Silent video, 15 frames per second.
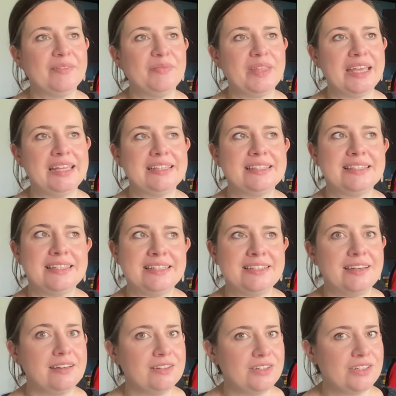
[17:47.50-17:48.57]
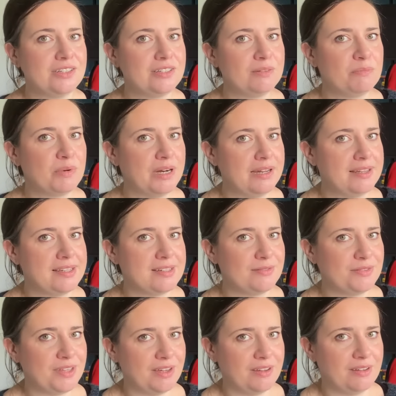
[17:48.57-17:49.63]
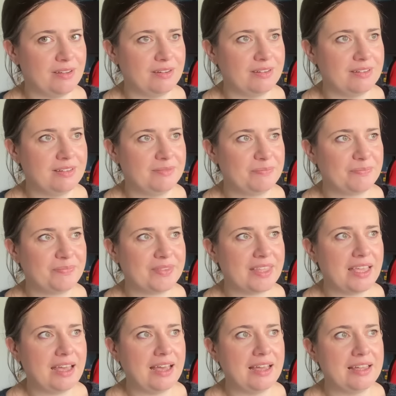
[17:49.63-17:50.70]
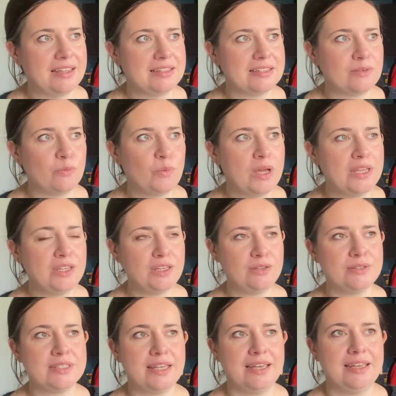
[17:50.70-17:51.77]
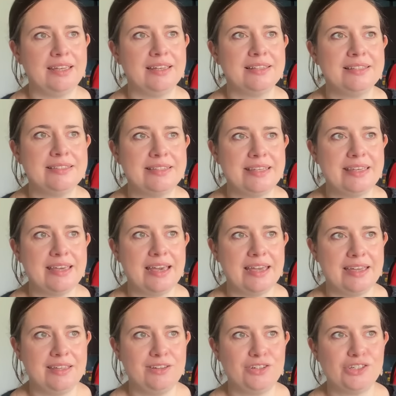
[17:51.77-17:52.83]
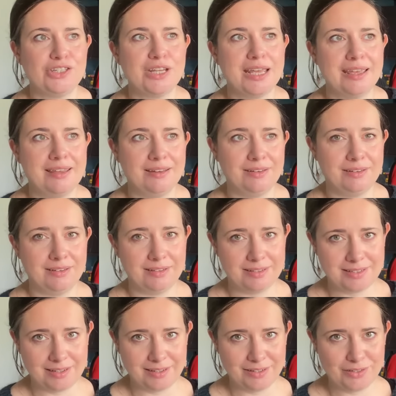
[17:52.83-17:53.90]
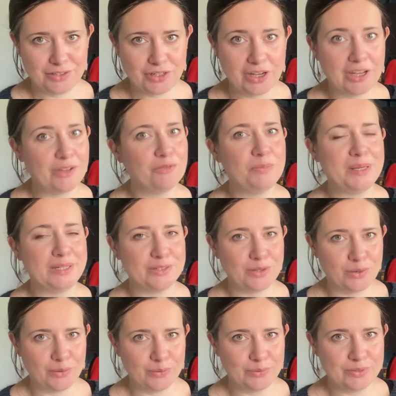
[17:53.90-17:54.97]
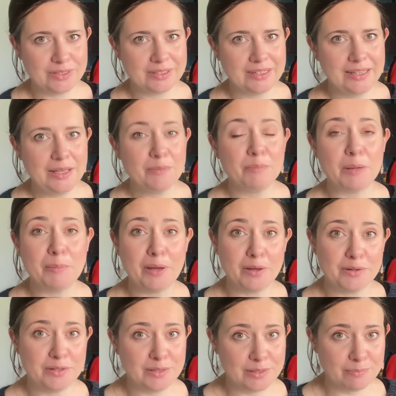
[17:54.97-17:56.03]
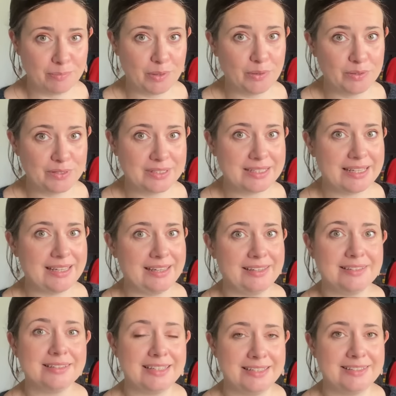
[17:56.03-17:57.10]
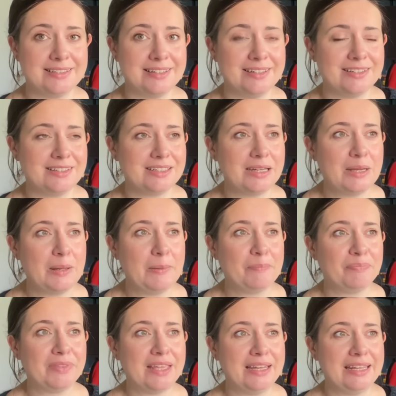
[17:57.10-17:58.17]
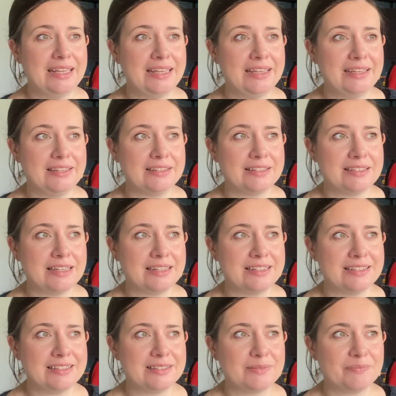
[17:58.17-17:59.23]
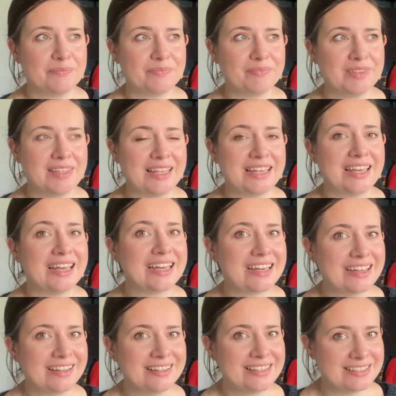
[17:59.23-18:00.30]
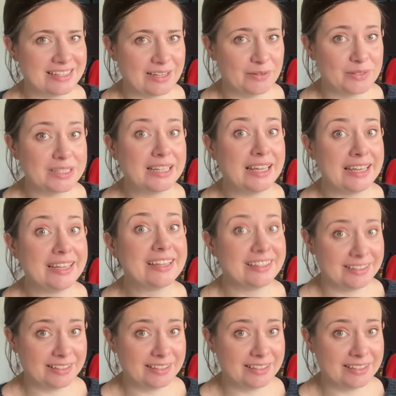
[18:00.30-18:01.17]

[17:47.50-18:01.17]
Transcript: it's the Dutch brand of yarn, and when you say a CH in Dutch, I have been told, my partner's boss is Dutch, and he said it's like a sound, like